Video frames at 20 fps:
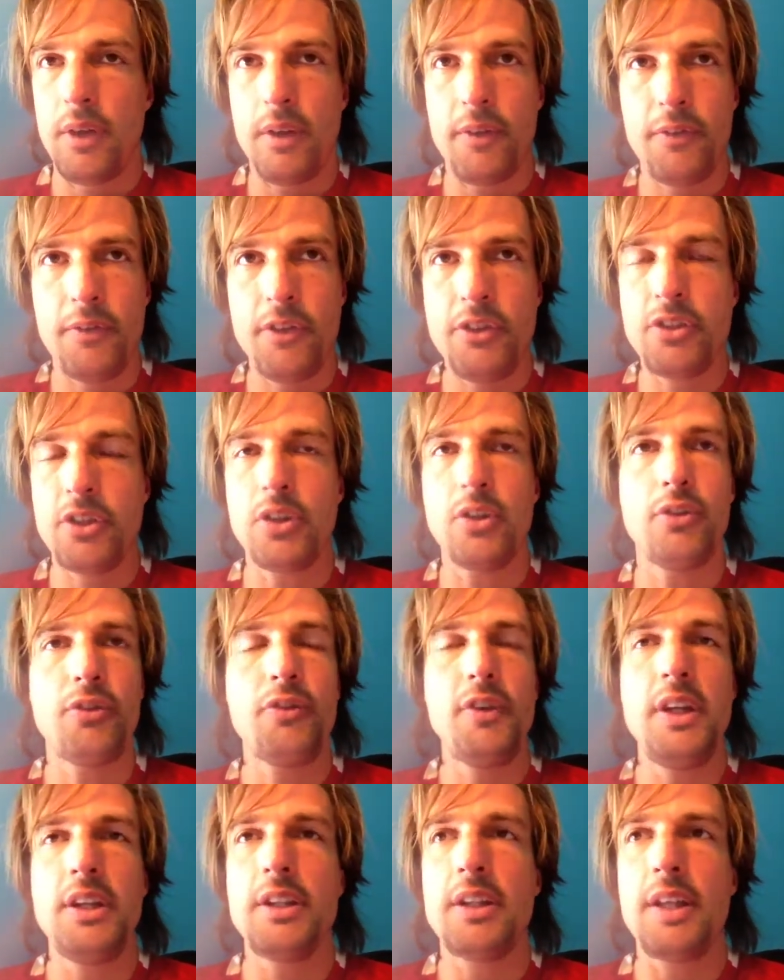a, a physical
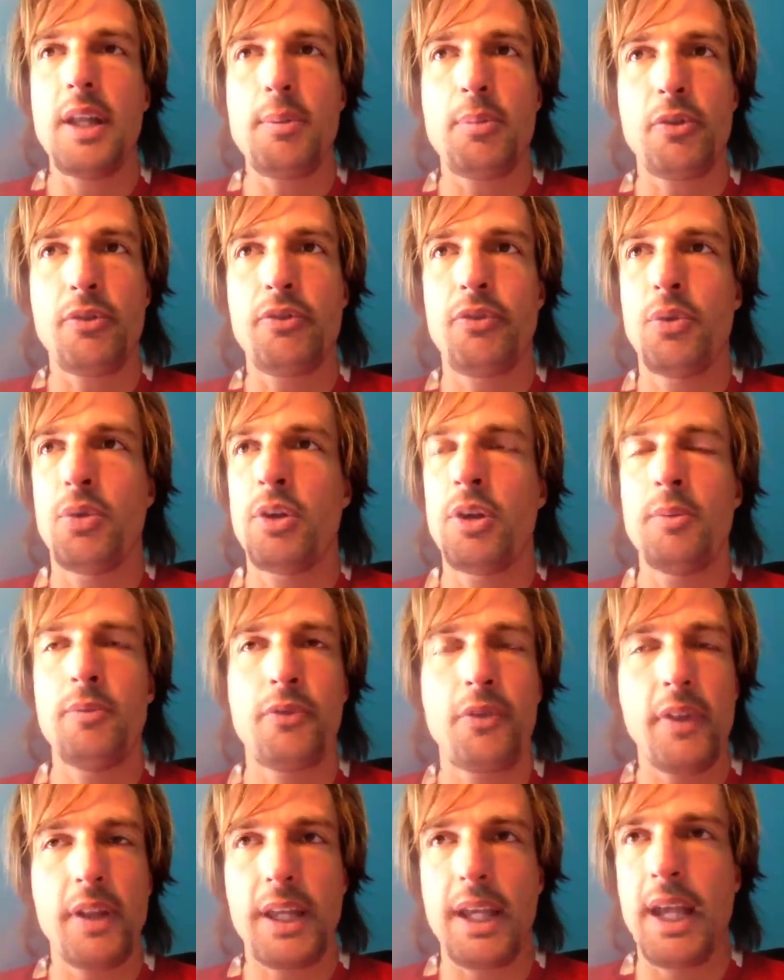feat that they perform
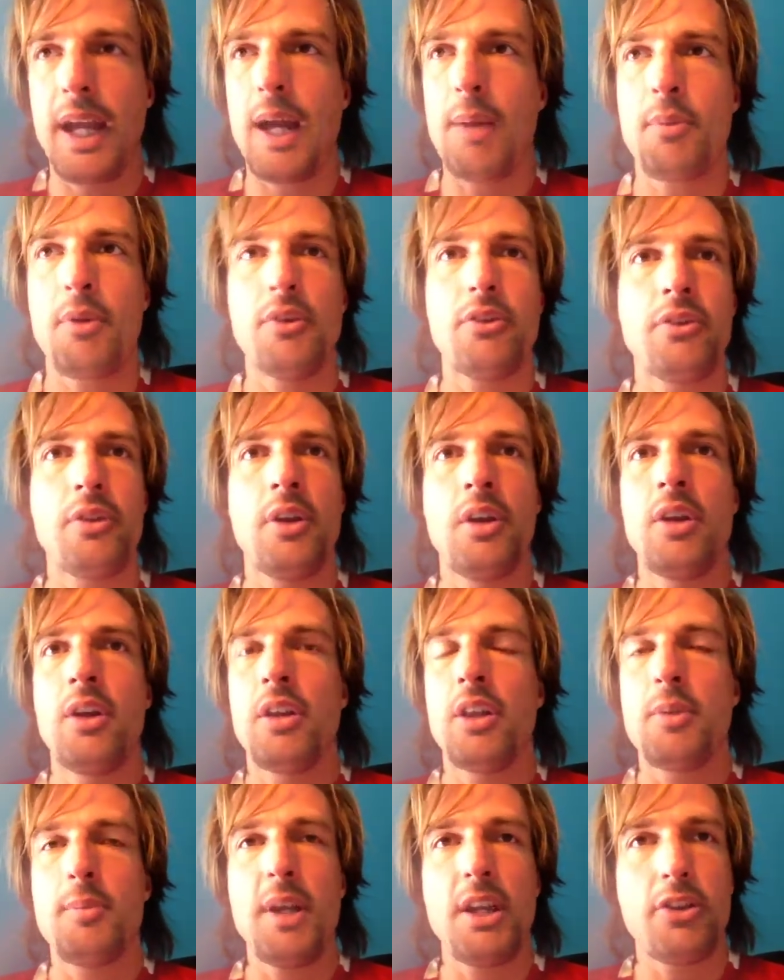for the cameras
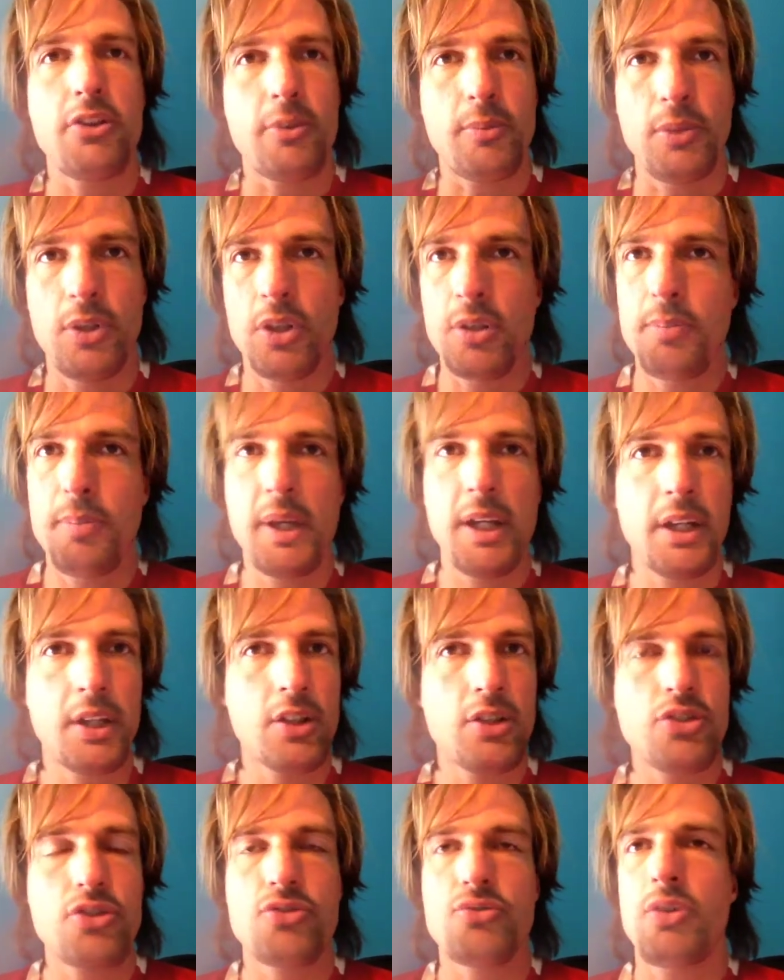that makes them look
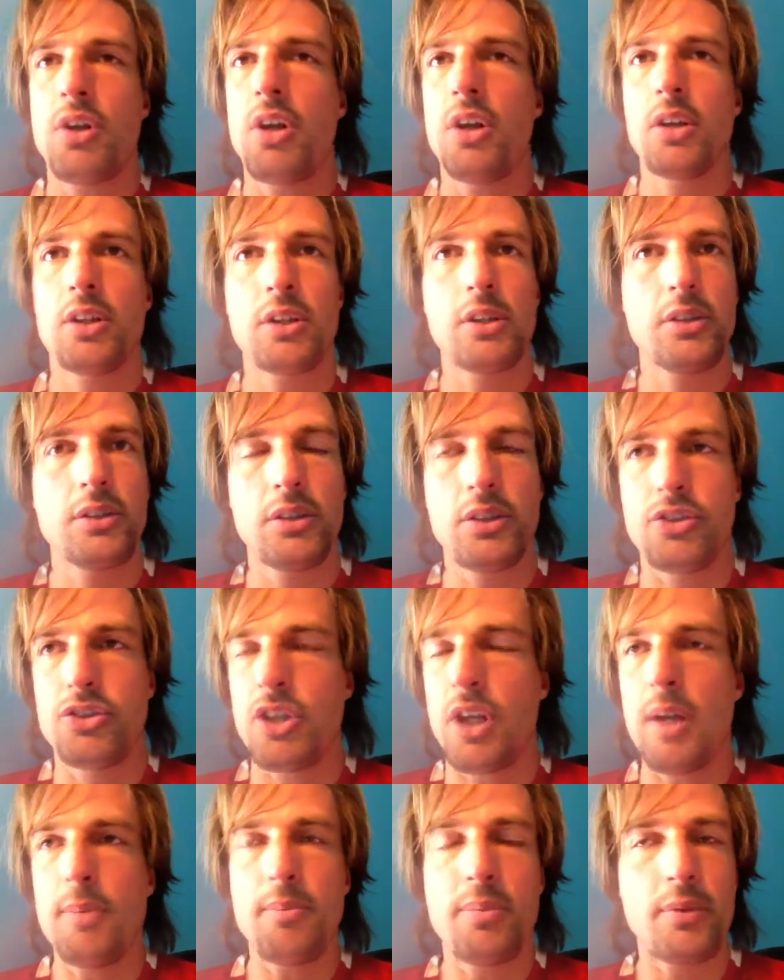bigger, stronger,
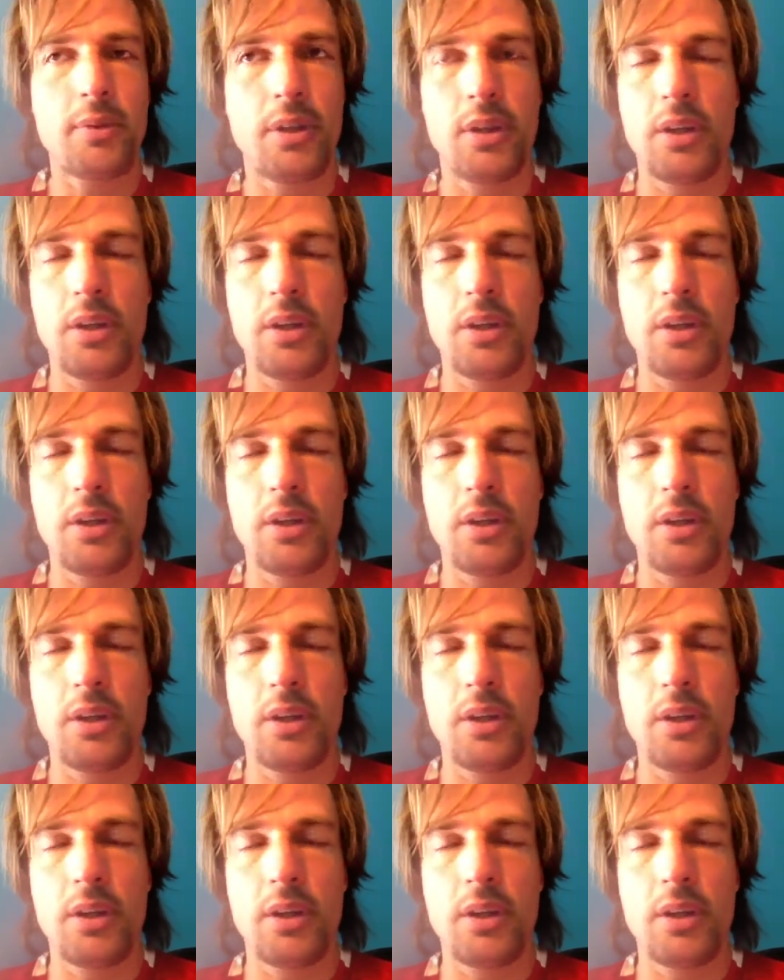jump.